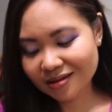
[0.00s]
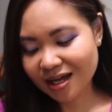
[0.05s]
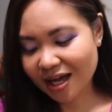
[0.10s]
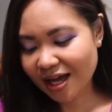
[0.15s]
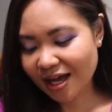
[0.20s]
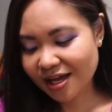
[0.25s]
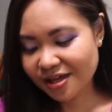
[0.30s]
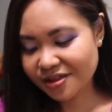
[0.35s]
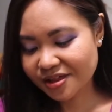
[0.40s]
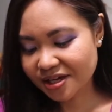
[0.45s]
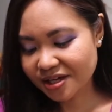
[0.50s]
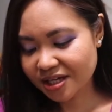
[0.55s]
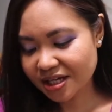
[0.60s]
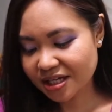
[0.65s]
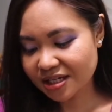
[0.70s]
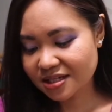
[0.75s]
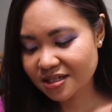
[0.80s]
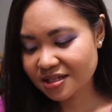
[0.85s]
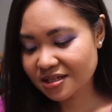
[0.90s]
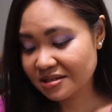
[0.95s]
I think
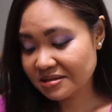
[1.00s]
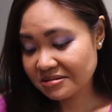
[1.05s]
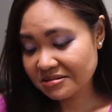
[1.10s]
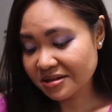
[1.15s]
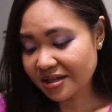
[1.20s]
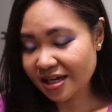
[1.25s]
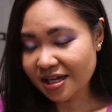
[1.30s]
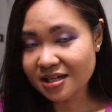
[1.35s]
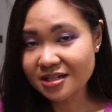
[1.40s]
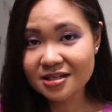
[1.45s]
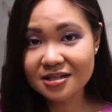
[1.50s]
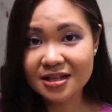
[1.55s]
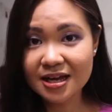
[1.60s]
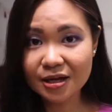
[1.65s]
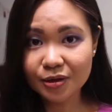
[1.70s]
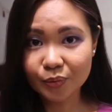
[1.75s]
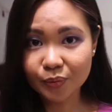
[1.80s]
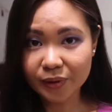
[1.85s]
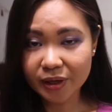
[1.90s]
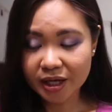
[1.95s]
it's nice
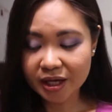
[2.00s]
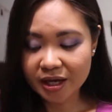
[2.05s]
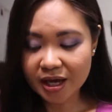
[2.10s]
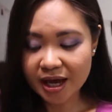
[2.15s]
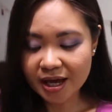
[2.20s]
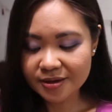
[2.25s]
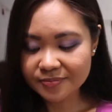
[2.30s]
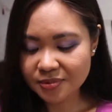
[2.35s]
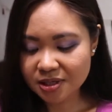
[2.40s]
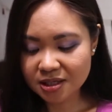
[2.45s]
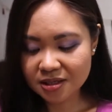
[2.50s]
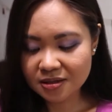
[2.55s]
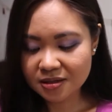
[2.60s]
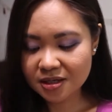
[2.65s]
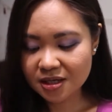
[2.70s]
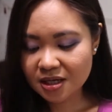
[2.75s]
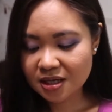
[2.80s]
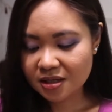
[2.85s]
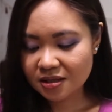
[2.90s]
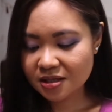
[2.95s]
that way. I mean,
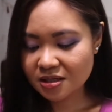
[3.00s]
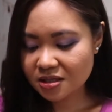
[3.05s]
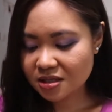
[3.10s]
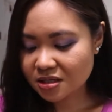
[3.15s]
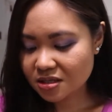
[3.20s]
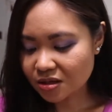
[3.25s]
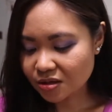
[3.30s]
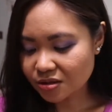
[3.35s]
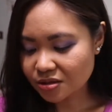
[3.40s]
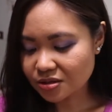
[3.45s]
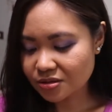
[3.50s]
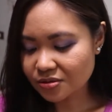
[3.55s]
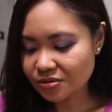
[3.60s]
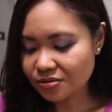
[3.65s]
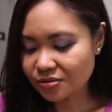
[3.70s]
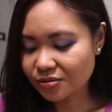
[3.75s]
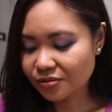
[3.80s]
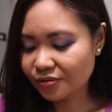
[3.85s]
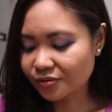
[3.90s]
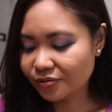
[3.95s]
this is
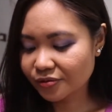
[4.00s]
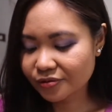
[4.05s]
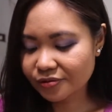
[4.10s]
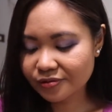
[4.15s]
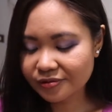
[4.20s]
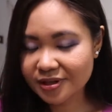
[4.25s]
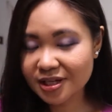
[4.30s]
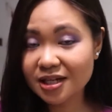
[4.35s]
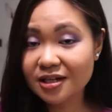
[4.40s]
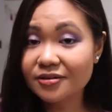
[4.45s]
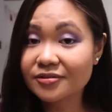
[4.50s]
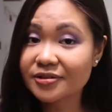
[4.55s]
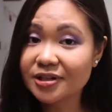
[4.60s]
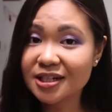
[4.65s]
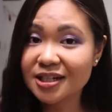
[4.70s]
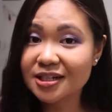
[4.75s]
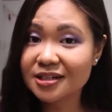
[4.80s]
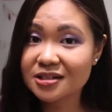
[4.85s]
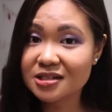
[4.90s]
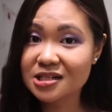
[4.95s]
also
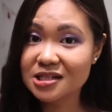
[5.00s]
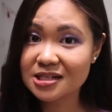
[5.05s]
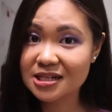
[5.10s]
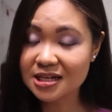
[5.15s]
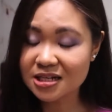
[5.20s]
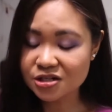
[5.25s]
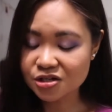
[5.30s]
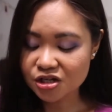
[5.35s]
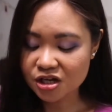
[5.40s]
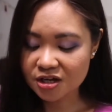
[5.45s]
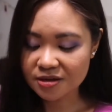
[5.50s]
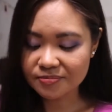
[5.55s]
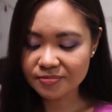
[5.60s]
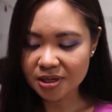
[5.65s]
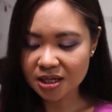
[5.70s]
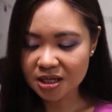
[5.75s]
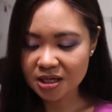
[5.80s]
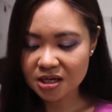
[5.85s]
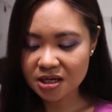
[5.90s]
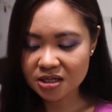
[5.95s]
really nostalgic
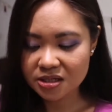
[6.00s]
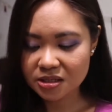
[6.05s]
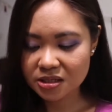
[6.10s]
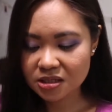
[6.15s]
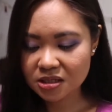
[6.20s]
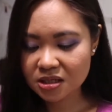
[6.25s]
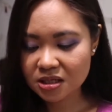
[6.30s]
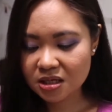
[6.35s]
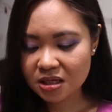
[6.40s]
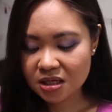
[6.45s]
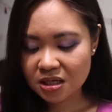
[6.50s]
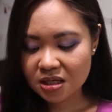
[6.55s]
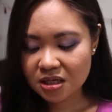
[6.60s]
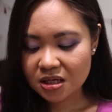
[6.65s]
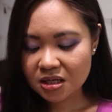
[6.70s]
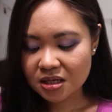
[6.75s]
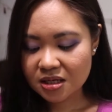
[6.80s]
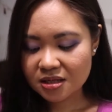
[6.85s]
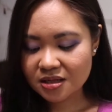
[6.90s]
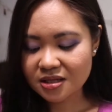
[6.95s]
because
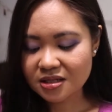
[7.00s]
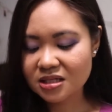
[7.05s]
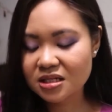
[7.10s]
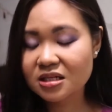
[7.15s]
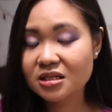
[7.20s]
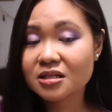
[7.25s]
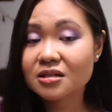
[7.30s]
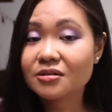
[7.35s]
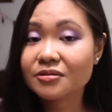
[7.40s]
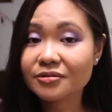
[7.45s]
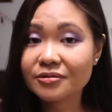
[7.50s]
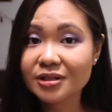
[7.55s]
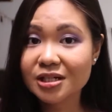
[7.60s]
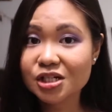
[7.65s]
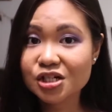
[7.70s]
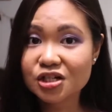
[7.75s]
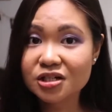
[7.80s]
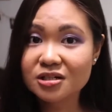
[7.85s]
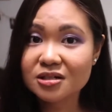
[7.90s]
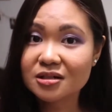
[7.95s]
this is the
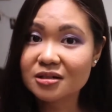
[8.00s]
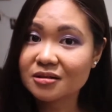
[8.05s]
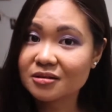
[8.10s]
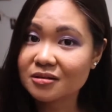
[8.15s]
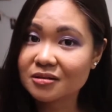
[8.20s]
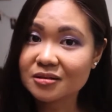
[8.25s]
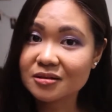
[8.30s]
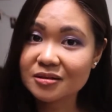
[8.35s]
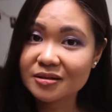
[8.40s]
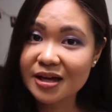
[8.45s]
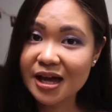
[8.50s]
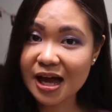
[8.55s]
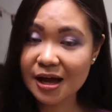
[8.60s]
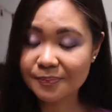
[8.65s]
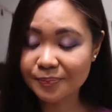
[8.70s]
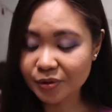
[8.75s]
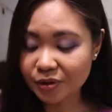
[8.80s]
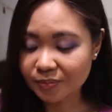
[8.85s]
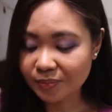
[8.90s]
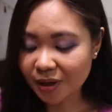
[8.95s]
original
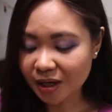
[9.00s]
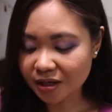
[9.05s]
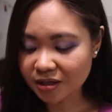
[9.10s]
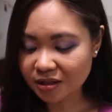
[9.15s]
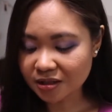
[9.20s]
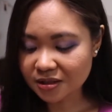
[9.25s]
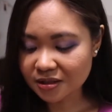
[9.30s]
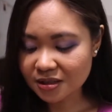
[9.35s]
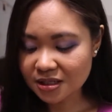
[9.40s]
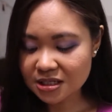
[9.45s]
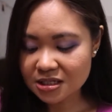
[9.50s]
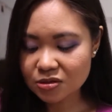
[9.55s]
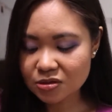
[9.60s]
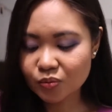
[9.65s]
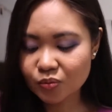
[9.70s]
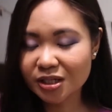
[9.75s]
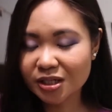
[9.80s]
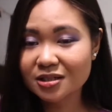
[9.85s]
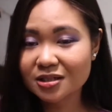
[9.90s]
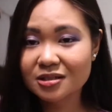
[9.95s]
Apple button. This what